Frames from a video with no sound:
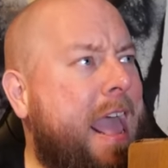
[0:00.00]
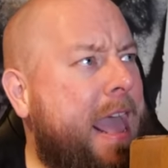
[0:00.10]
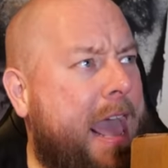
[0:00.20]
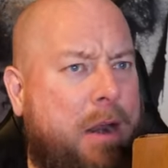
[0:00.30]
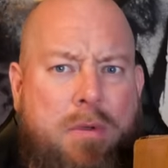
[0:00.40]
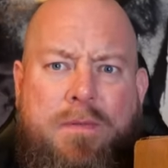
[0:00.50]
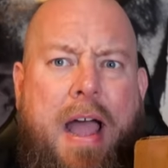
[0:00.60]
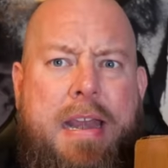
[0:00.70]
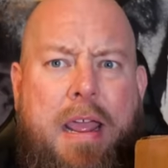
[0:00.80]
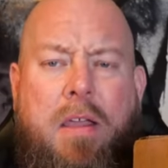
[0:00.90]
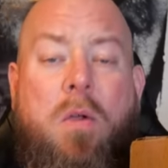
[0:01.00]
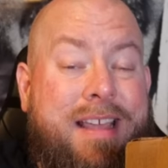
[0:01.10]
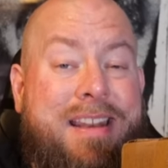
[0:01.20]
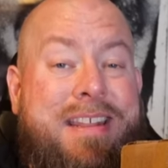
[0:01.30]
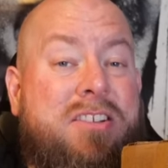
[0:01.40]
how do we find it?
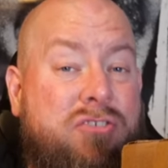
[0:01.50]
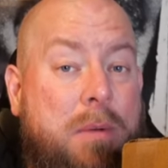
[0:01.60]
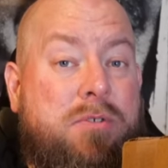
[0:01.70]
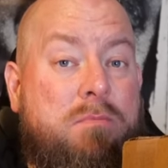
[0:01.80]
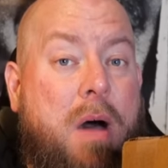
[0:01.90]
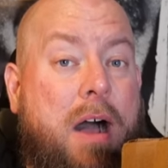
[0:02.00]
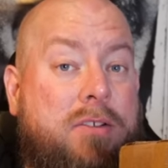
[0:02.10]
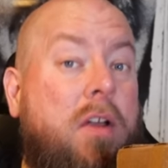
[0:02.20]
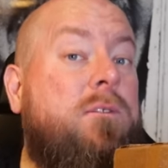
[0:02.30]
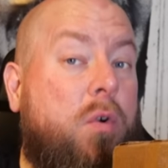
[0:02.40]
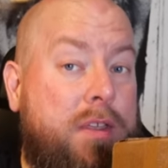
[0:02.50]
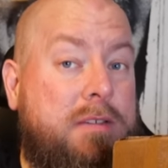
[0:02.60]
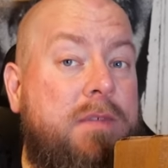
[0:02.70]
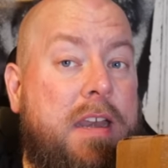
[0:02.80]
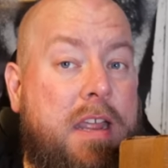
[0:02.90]
In the description box for this
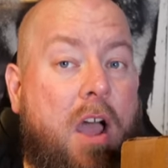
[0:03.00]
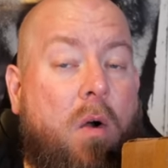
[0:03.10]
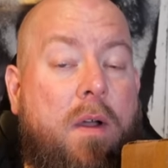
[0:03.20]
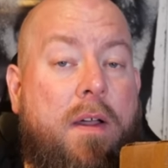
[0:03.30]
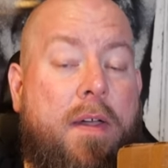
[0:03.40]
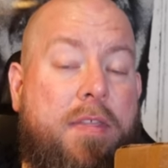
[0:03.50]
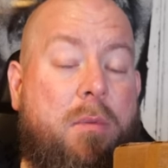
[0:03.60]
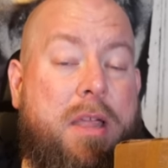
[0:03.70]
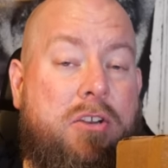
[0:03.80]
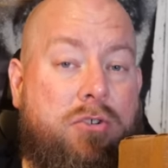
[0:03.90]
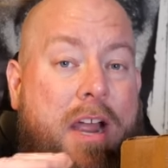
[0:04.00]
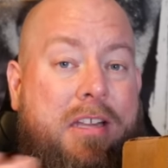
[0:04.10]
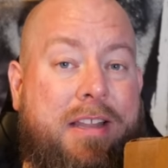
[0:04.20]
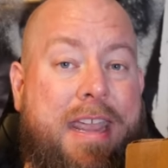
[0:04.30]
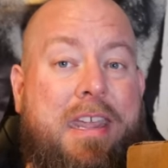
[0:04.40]
video, there'll be a
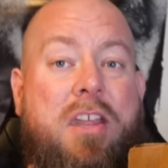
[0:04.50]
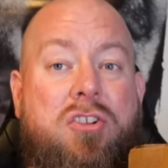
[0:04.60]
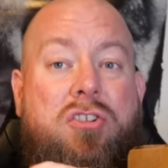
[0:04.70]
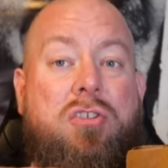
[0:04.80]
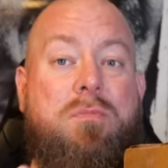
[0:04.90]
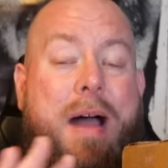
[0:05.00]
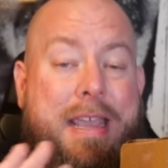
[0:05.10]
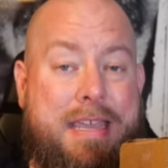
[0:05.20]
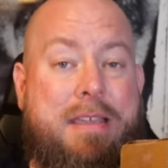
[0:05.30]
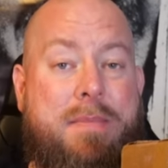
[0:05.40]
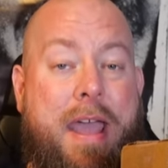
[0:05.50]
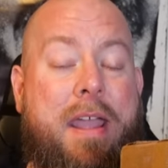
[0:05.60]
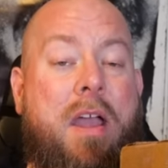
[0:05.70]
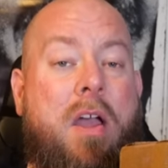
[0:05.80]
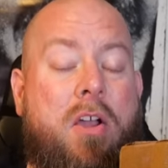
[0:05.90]
direct link to my eBay.